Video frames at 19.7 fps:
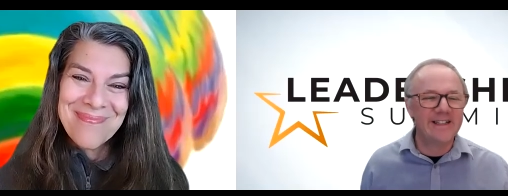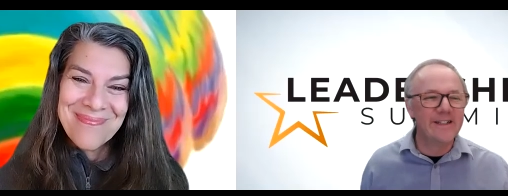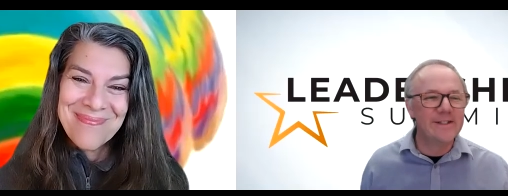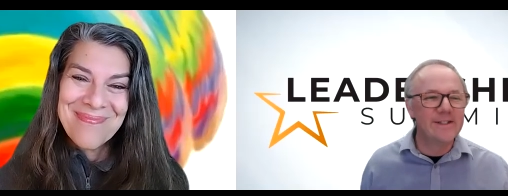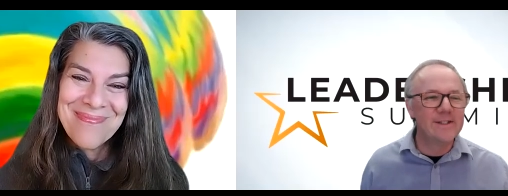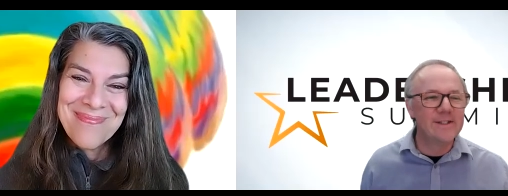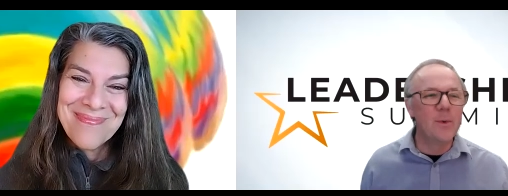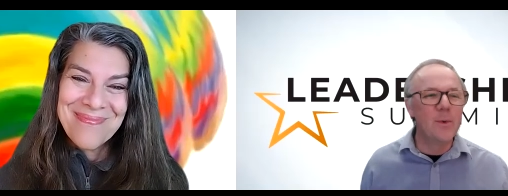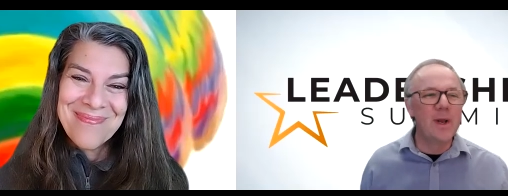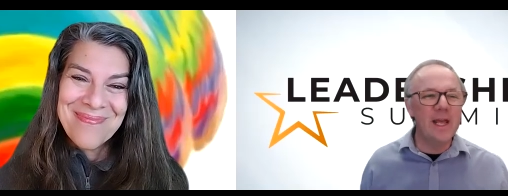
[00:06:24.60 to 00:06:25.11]

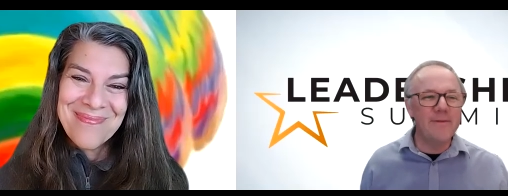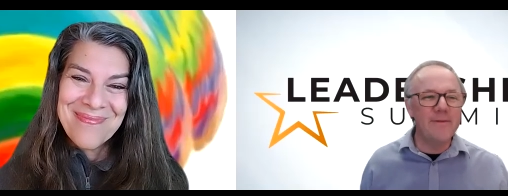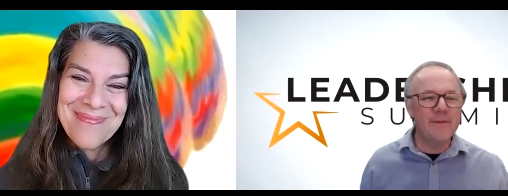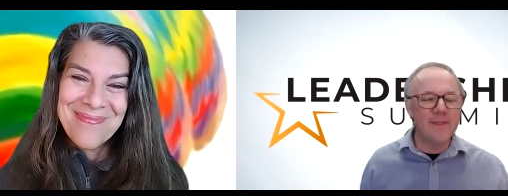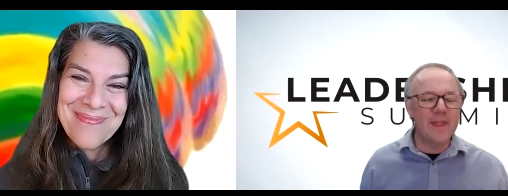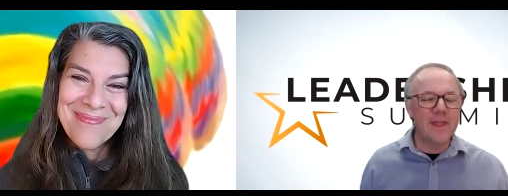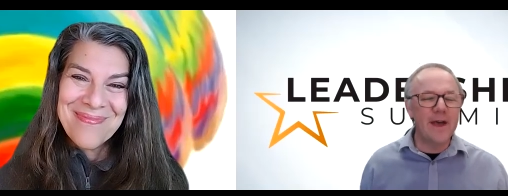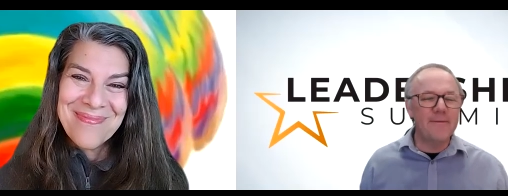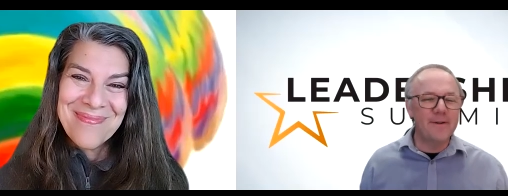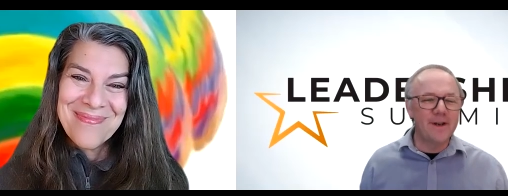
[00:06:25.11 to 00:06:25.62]
Speaker 1: So we leave it
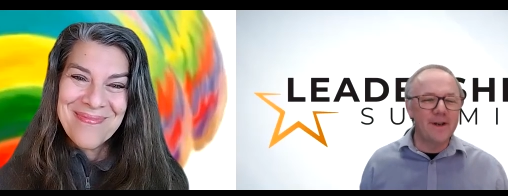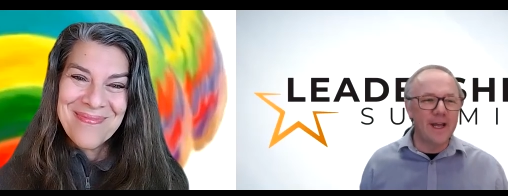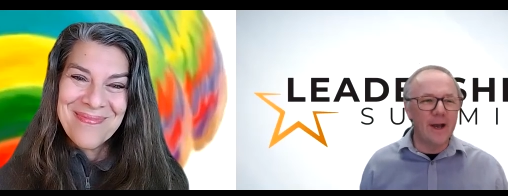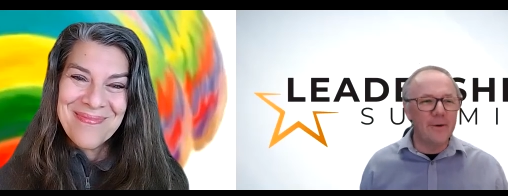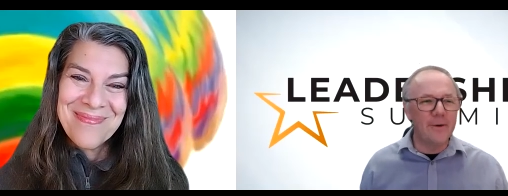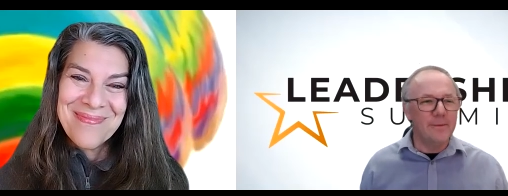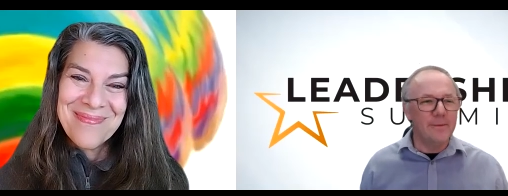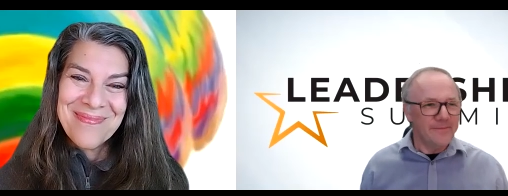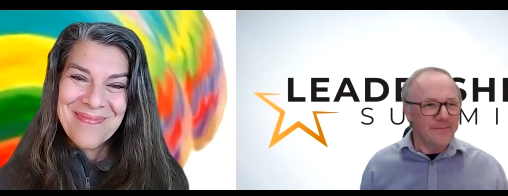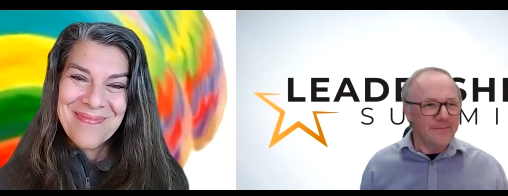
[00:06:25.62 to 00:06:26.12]
there for
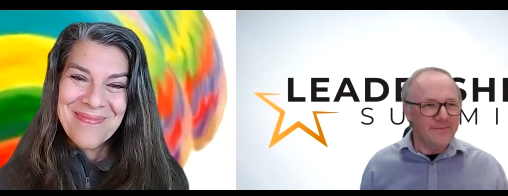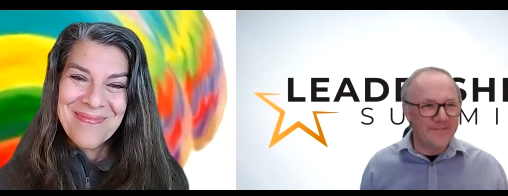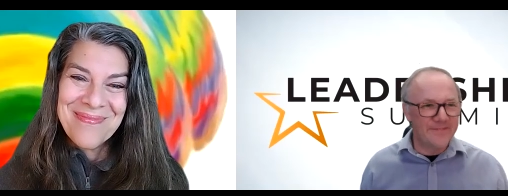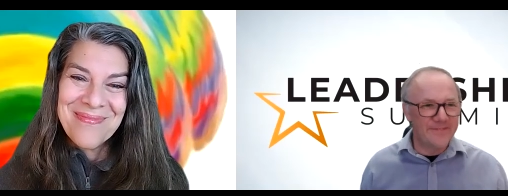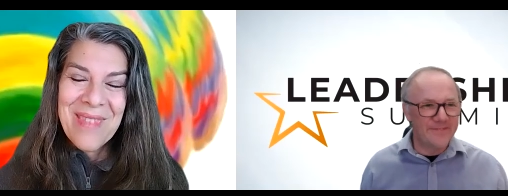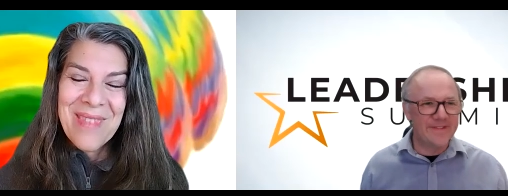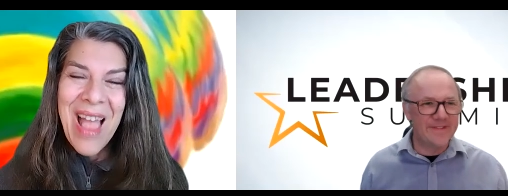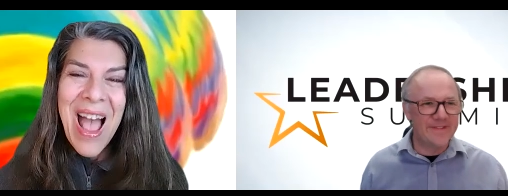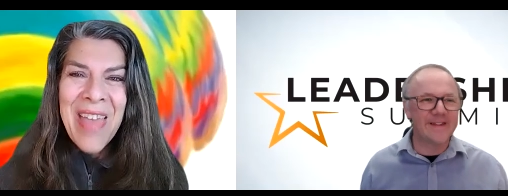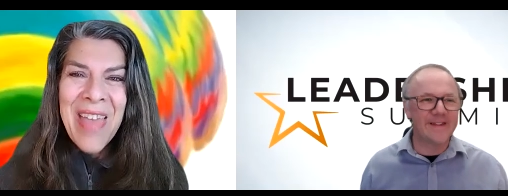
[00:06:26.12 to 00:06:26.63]
now.
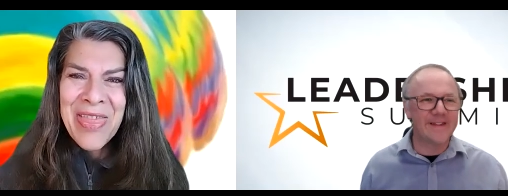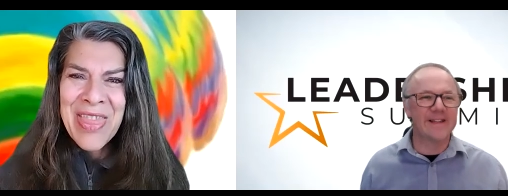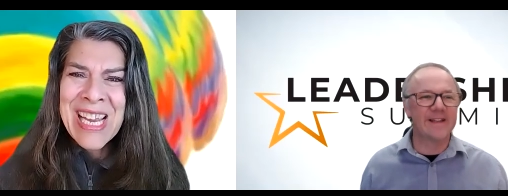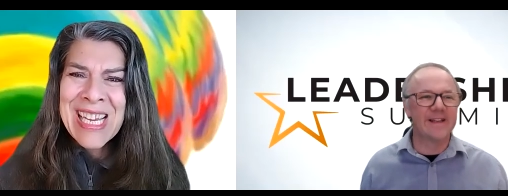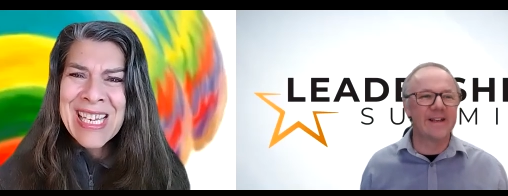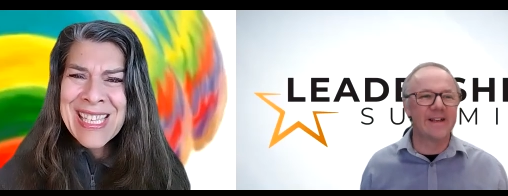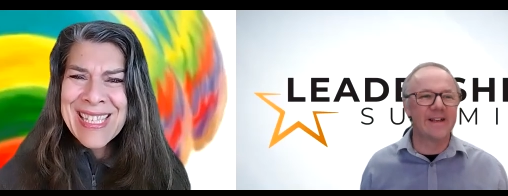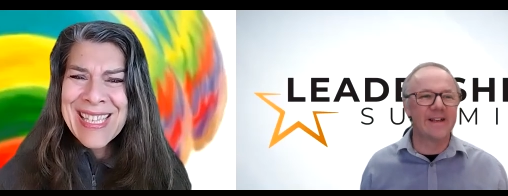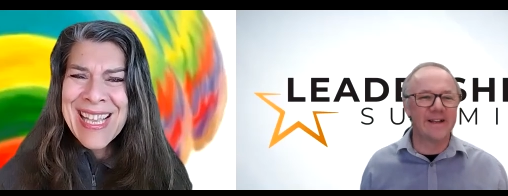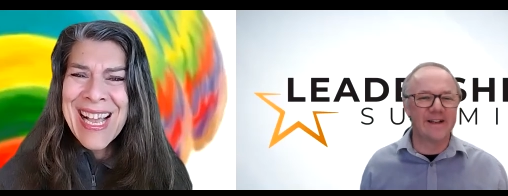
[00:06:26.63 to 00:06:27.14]
Speaker 2: I
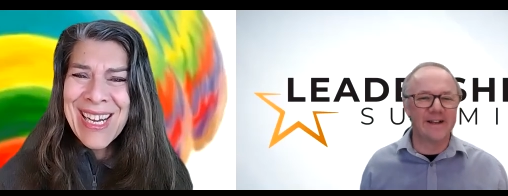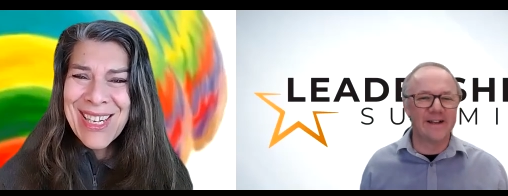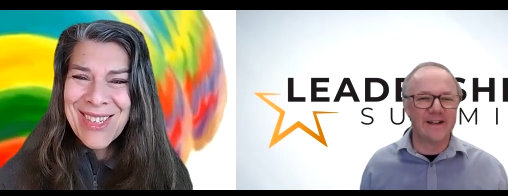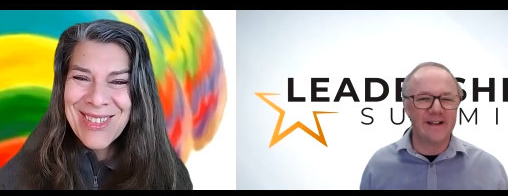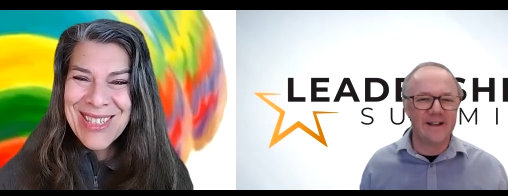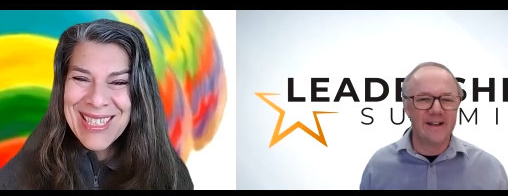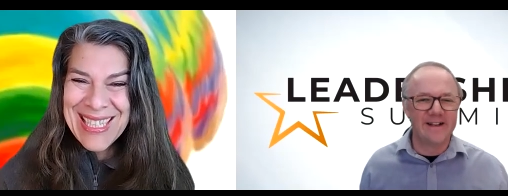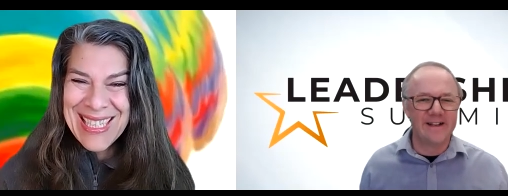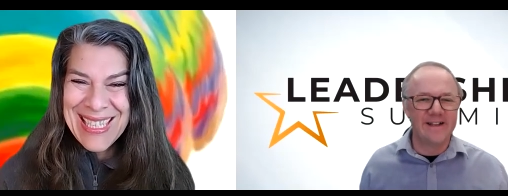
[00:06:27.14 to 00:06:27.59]
think so.